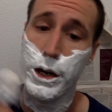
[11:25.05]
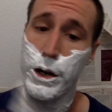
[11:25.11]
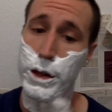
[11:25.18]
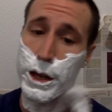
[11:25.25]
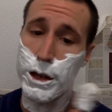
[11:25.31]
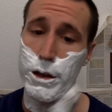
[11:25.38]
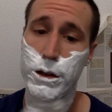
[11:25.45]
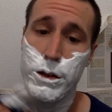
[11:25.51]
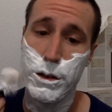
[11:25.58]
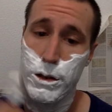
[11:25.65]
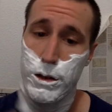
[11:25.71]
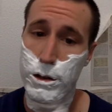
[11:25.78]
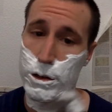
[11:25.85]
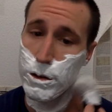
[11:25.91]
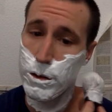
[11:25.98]
like
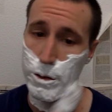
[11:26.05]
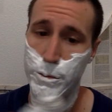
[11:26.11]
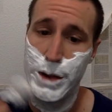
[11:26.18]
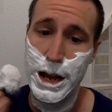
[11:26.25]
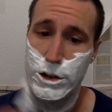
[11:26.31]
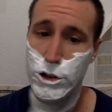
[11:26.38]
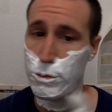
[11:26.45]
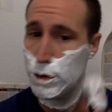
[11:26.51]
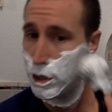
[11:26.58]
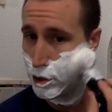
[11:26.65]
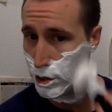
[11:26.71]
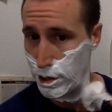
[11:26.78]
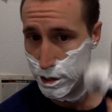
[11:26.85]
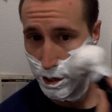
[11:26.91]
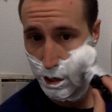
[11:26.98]
Badger
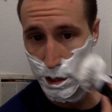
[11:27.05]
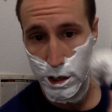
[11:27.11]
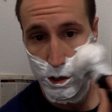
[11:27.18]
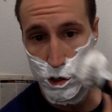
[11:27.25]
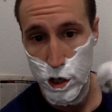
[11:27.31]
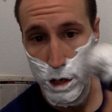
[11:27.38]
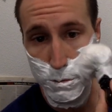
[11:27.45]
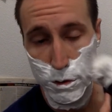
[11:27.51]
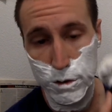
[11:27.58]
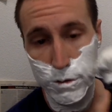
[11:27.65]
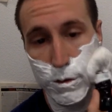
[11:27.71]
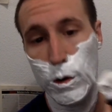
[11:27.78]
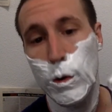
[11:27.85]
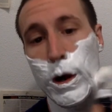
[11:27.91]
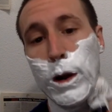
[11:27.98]
brushes did get cheaper
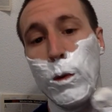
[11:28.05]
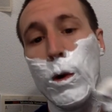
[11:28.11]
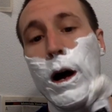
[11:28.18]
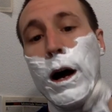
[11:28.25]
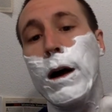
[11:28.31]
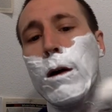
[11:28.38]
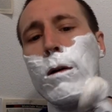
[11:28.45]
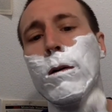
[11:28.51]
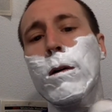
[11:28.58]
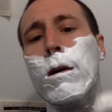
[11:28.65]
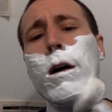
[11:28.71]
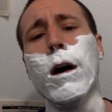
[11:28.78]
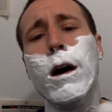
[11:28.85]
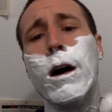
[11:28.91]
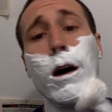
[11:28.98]
for quite a while.
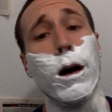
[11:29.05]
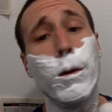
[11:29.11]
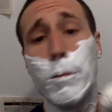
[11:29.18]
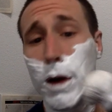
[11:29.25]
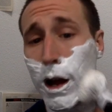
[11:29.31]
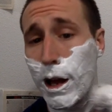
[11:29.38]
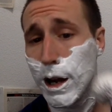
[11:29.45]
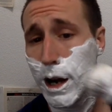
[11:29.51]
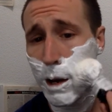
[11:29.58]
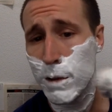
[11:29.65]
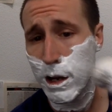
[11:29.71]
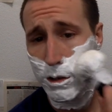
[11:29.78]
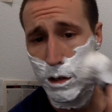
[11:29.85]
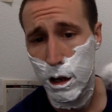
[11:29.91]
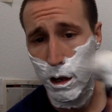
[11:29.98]
And I'm
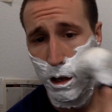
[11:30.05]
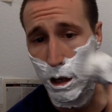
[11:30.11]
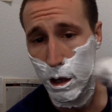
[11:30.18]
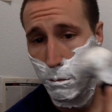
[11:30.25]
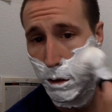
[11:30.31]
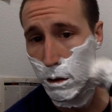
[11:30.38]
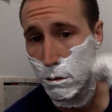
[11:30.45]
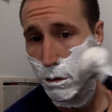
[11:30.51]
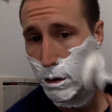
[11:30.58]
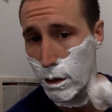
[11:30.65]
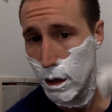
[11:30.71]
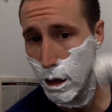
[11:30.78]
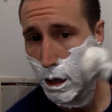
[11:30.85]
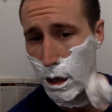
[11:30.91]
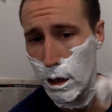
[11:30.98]
not talking about,
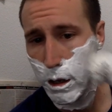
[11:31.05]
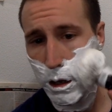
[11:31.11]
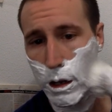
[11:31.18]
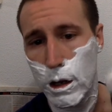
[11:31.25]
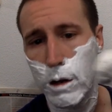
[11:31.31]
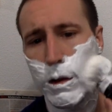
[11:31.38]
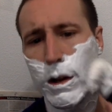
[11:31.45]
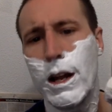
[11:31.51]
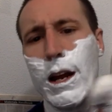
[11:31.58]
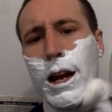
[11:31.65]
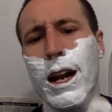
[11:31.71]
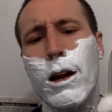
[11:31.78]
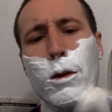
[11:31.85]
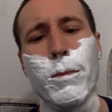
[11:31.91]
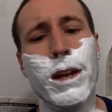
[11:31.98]
and I
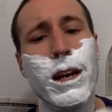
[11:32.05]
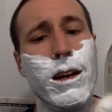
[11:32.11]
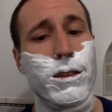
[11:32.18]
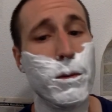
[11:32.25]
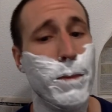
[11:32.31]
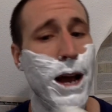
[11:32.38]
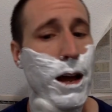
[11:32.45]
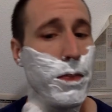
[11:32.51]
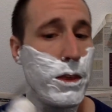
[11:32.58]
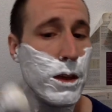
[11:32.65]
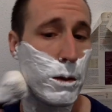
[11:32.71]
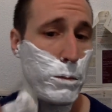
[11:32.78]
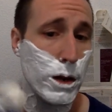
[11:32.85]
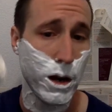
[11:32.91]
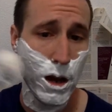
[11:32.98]
don't mean it as a bad
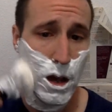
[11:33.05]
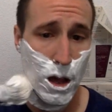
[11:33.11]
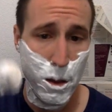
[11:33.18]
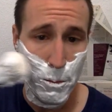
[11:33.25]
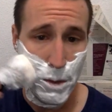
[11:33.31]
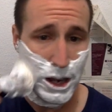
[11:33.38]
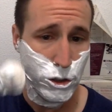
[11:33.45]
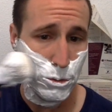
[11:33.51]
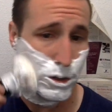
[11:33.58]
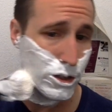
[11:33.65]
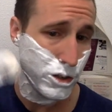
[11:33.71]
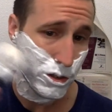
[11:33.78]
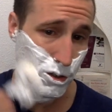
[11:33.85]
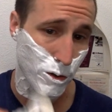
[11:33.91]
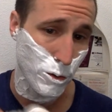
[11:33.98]
thing, but Badger
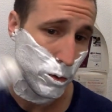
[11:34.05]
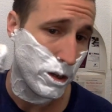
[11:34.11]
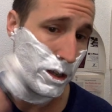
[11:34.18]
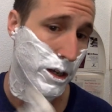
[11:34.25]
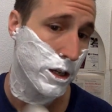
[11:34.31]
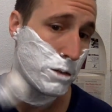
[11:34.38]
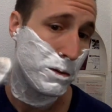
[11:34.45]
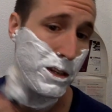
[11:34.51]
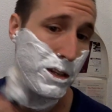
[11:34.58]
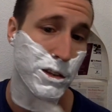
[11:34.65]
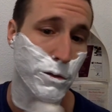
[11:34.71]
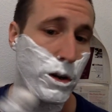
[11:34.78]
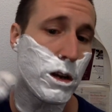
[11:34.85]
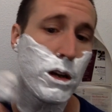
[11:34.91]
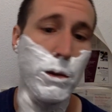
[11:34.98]
brushes are really
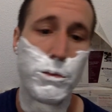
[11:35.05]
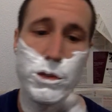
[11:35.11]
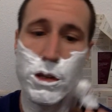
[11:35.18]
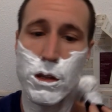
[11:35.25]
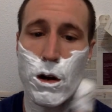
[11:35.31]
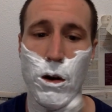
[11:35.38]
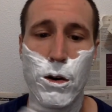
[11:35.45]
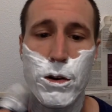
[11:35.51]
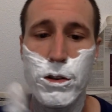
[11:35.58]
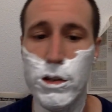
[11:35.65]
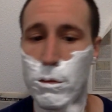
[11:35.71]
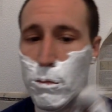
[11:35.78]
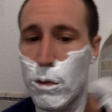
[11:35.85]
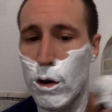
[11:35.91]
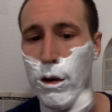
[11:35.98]
expensive when it comes to the
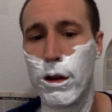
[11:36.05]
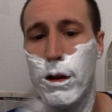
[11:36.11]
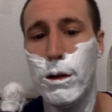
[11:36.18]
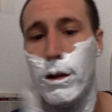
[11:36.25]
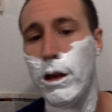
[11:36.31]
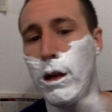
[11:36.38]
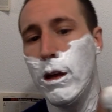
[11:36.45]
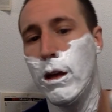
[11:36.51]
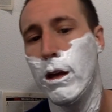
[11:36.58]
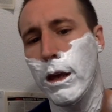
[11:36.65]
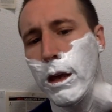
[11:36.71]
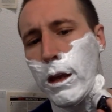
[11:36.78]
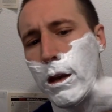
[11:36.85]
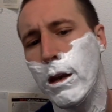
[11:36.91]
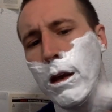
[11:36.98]
artisan market.
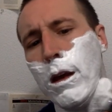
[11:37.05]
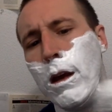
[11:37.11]
And